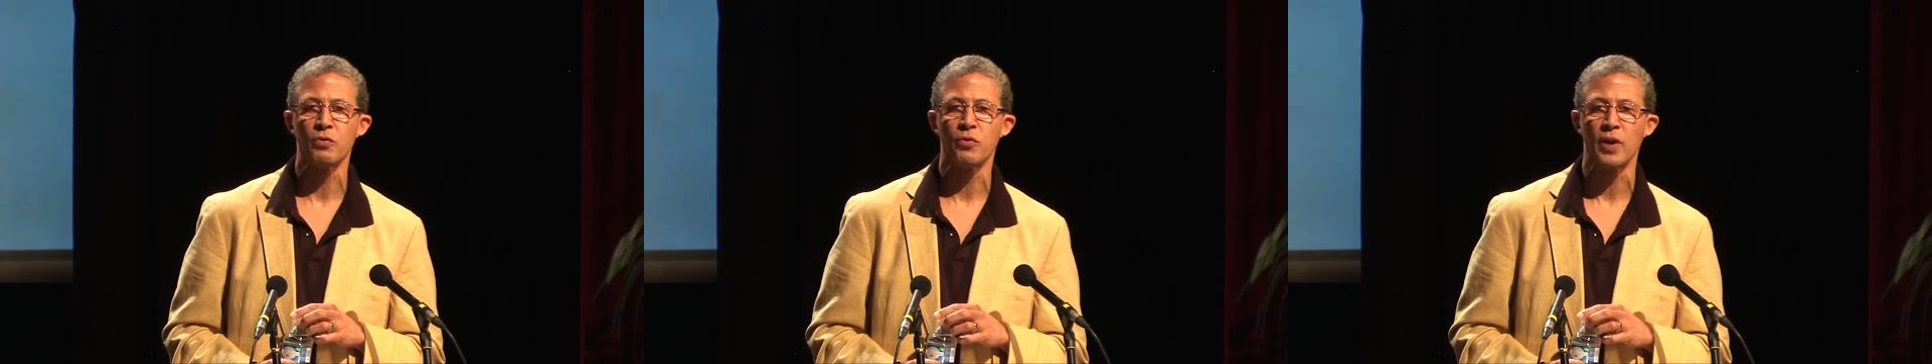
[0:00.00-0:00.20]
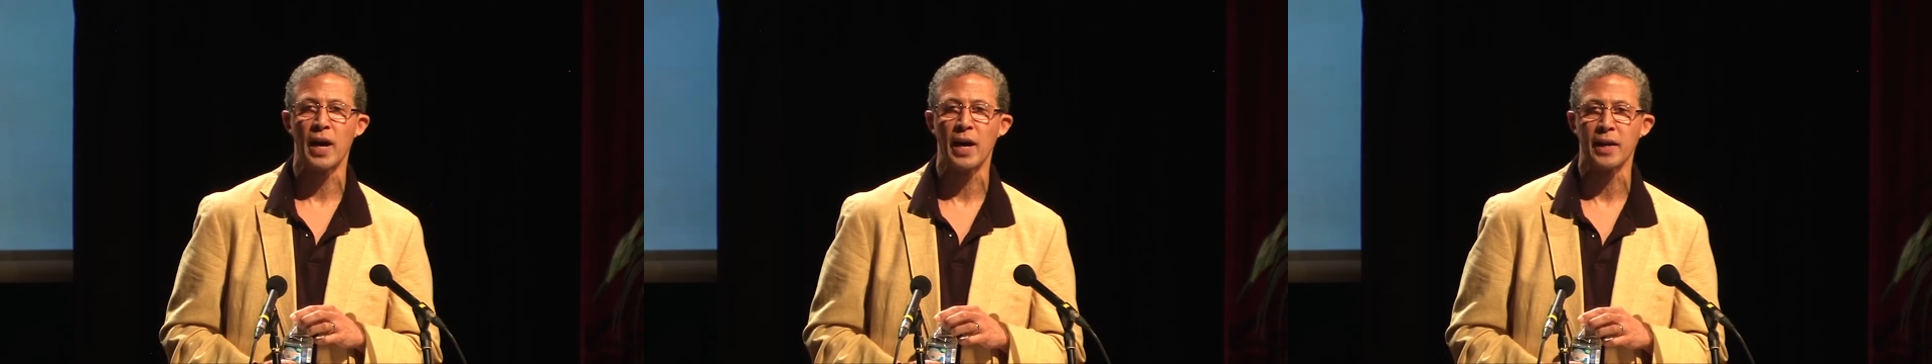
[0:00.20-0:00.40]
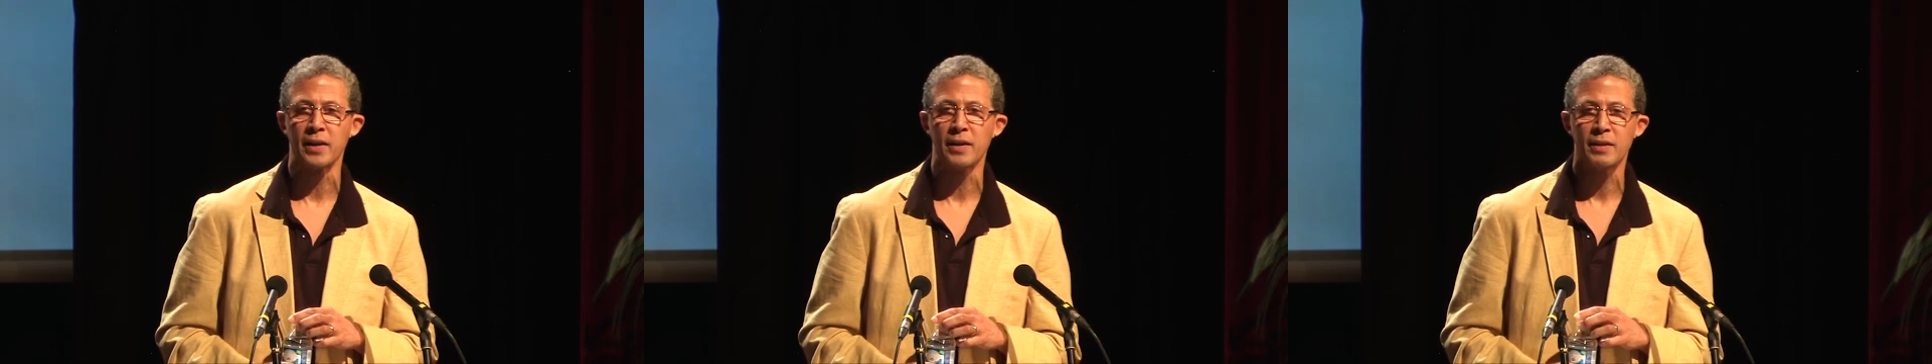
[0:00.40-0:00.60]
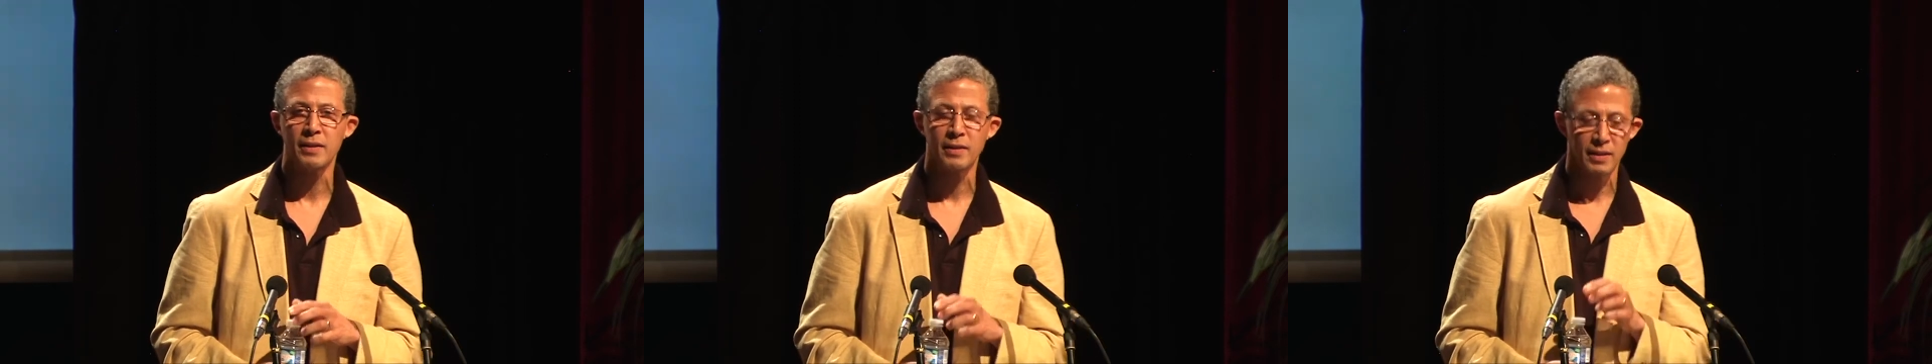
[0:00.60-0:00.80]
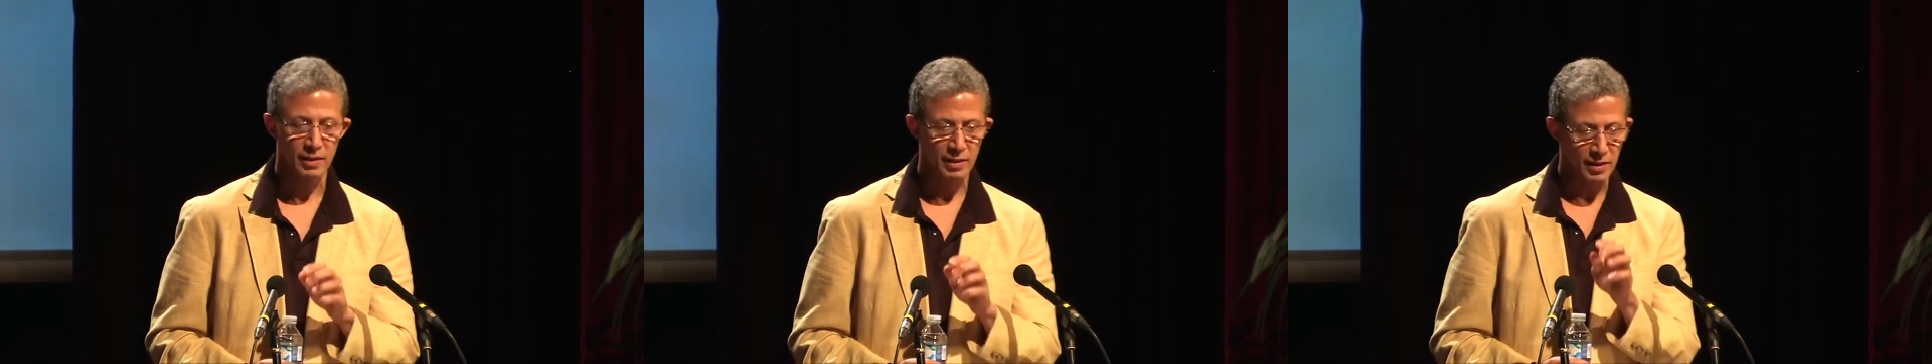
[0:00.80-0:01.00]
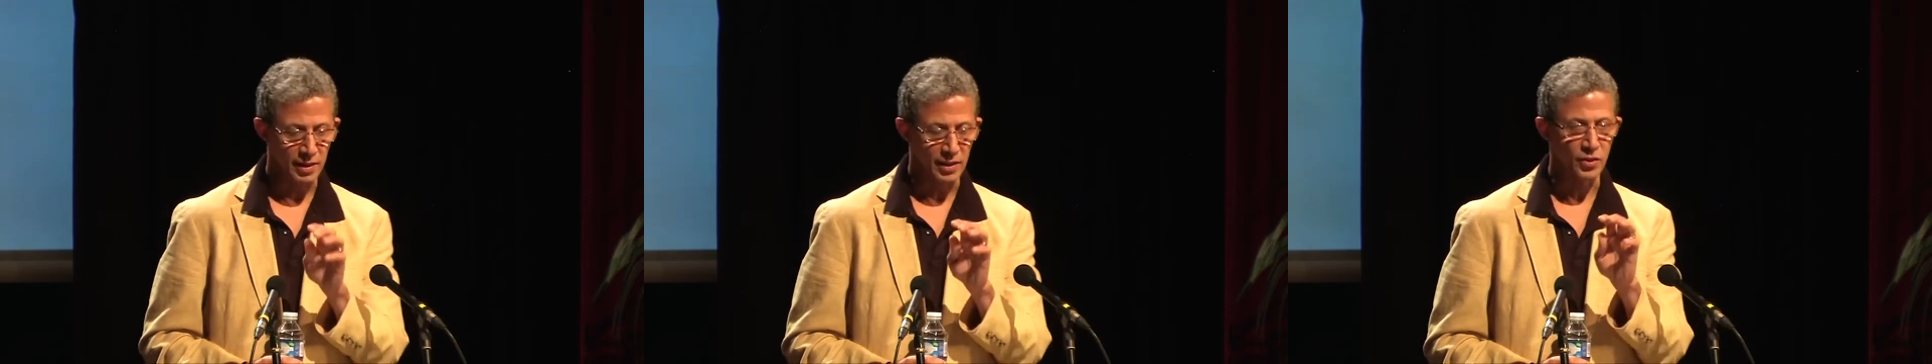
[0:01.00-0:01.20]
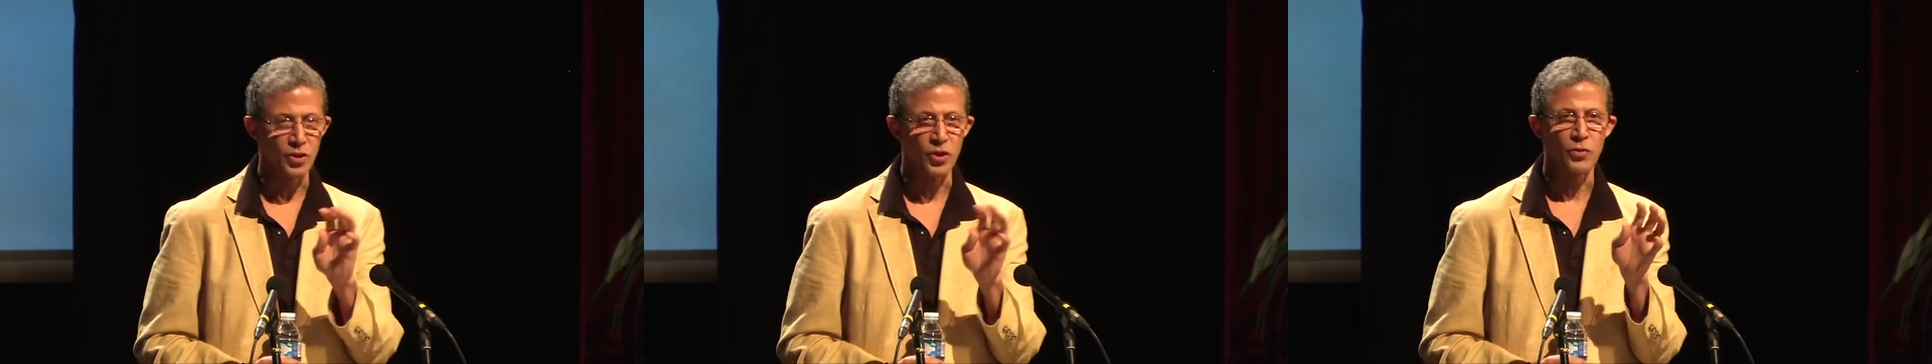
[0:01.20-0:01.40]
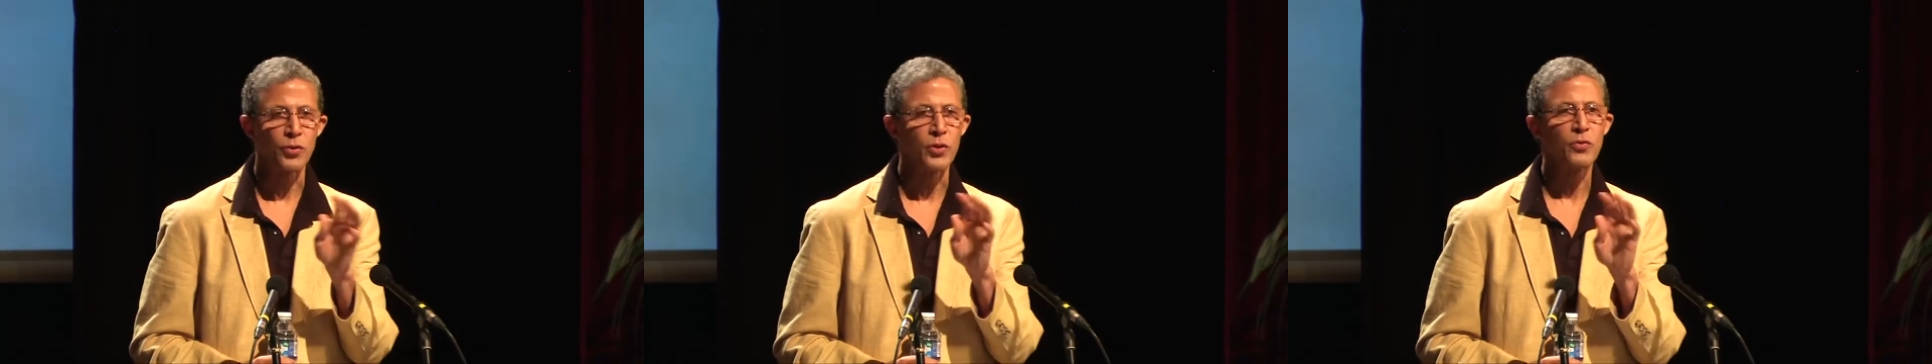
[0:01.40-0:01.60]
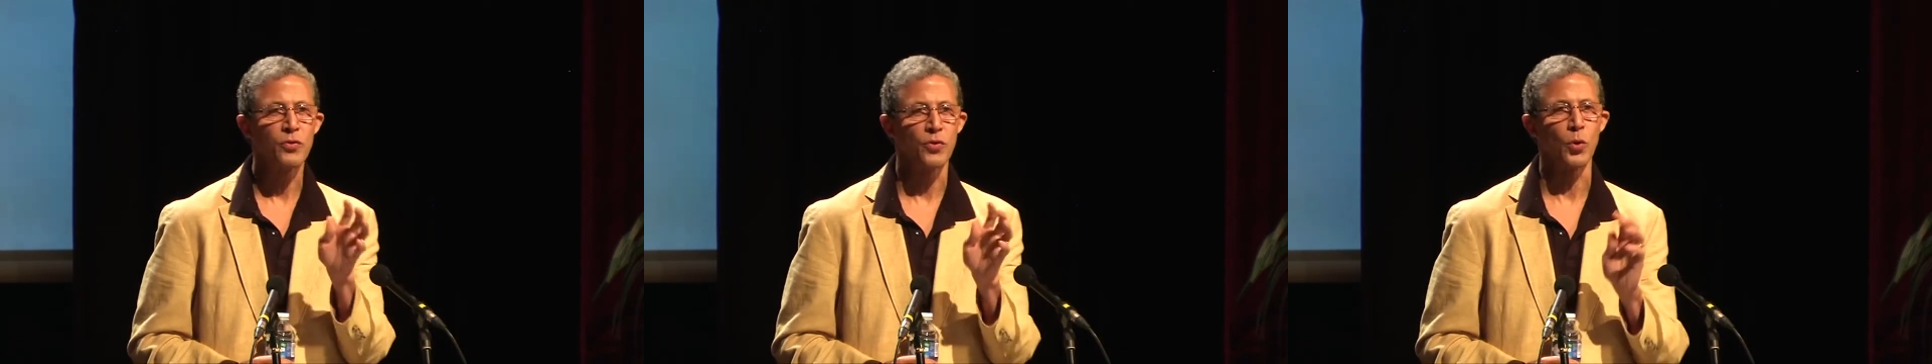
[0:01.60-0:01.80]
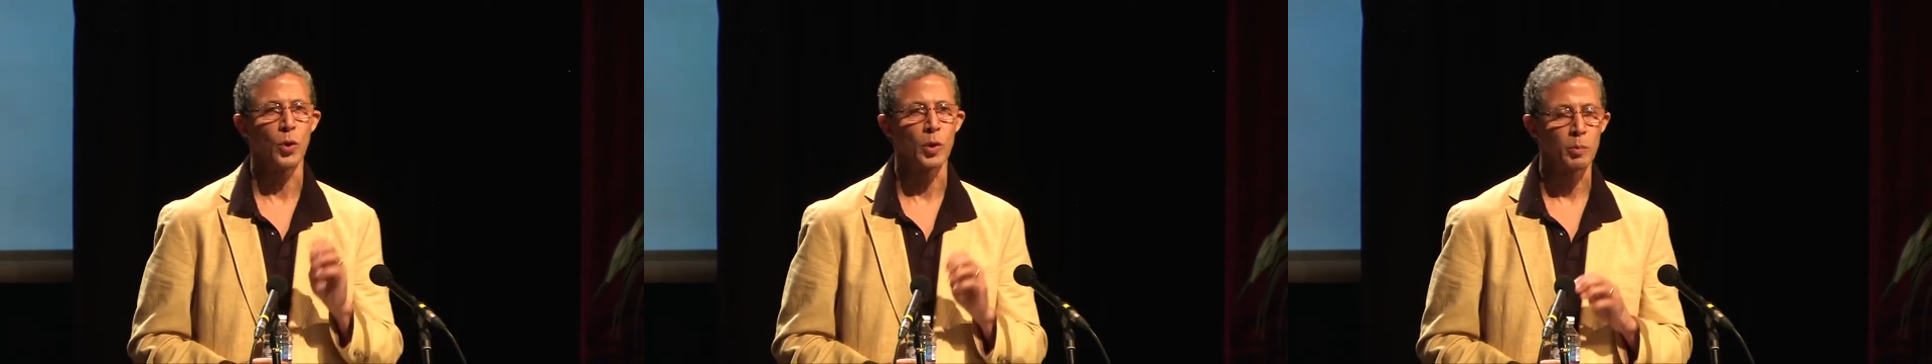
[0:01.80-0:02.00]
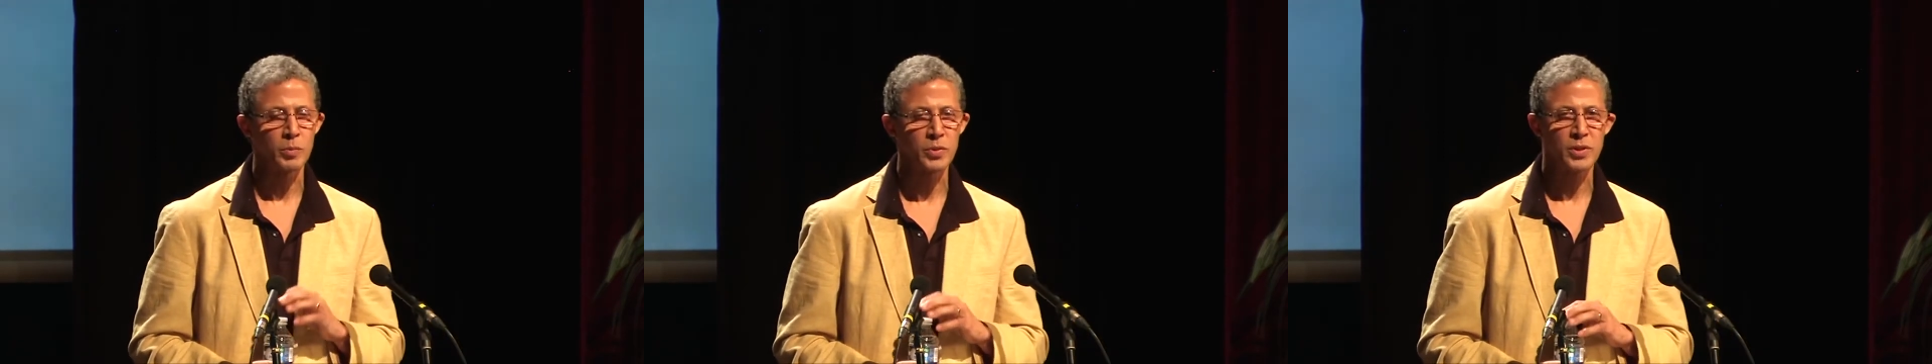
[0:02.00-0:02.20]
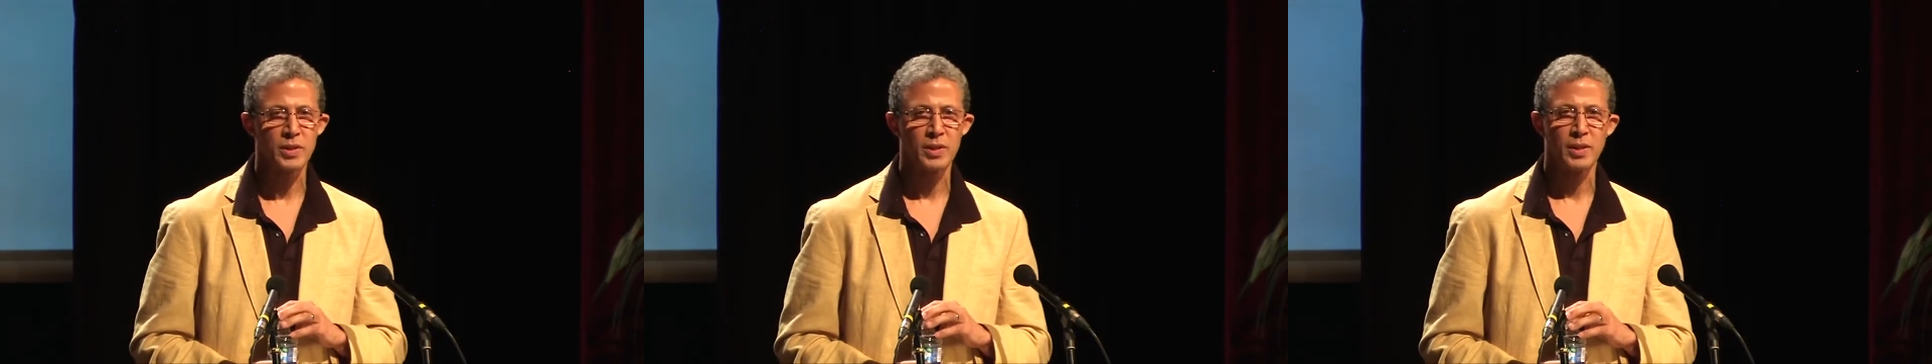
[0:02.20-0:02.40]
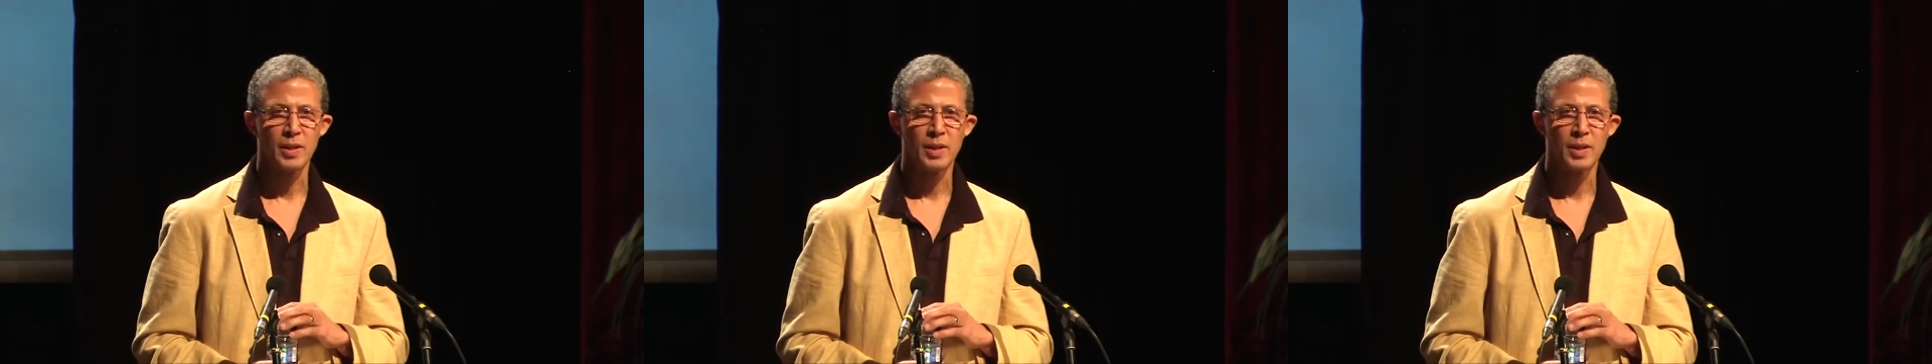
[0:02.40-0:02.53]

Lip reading: find in different forms.